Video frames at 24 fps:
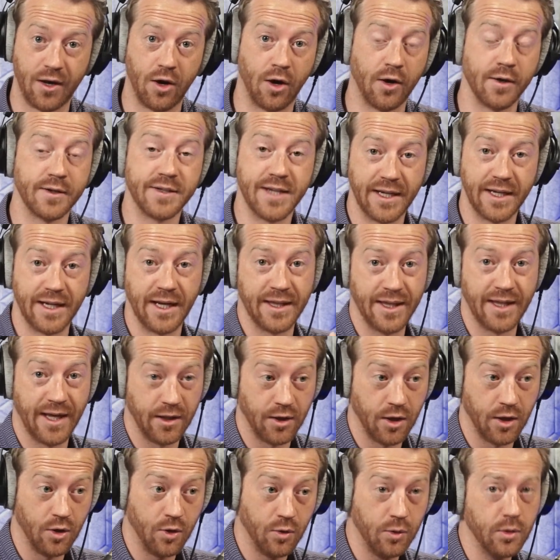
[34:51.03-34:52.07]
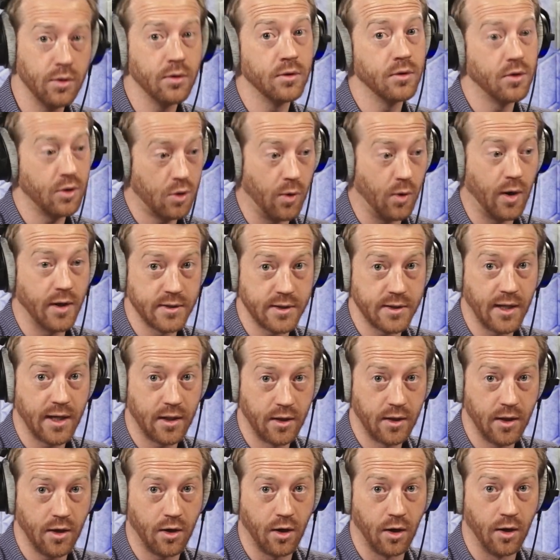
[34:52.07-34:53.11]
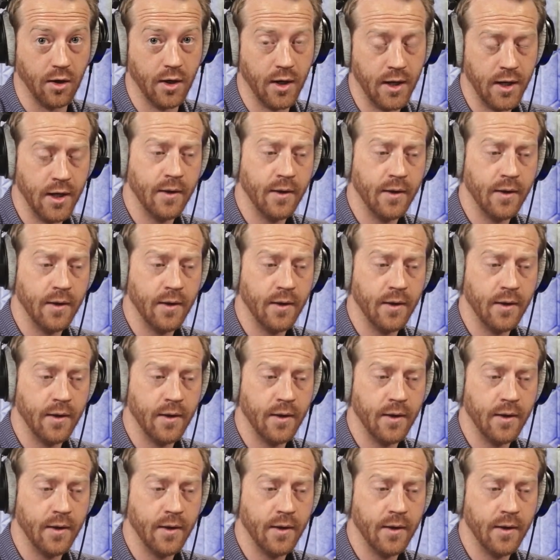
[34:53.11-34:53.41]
aren't taking that load, the quads likely are.